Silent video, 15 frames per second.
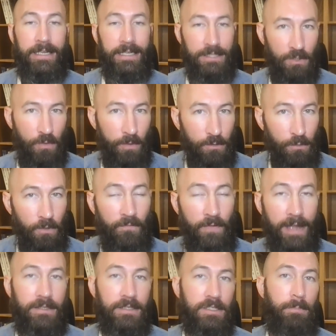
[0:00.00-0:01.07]
It's going to
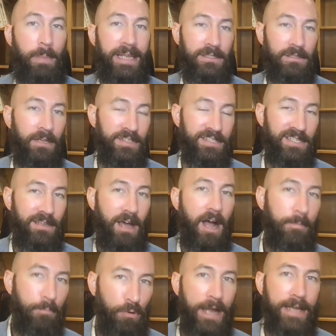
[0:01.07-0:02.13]
affect us based on the
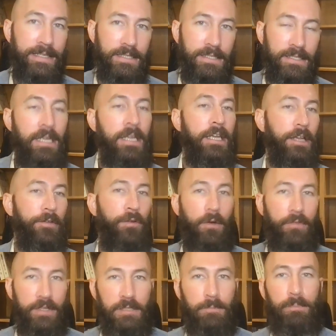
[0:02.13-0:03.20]
stock prices if
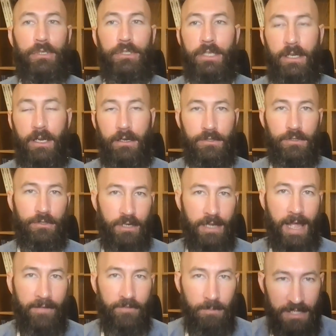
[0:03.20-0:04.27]
all these billionaires are going to
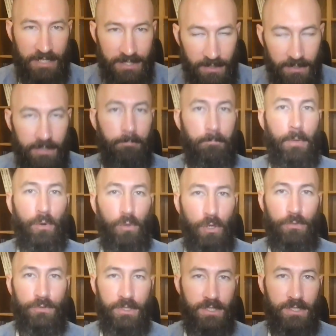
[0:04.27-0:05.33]
have to be selling
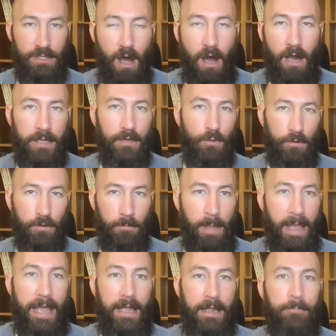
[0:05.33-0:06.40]
boatloads of stock in order to
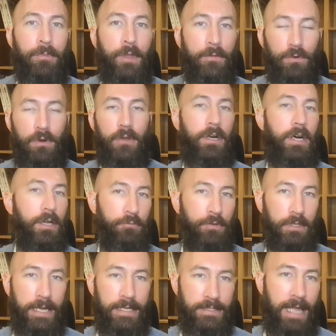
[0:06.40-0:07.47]
pay for all the
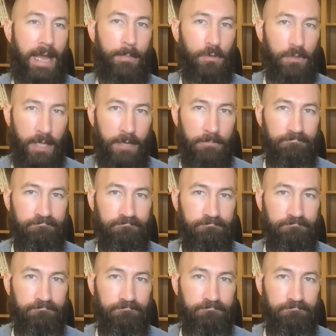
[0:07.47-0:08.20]
unrealized capital gain.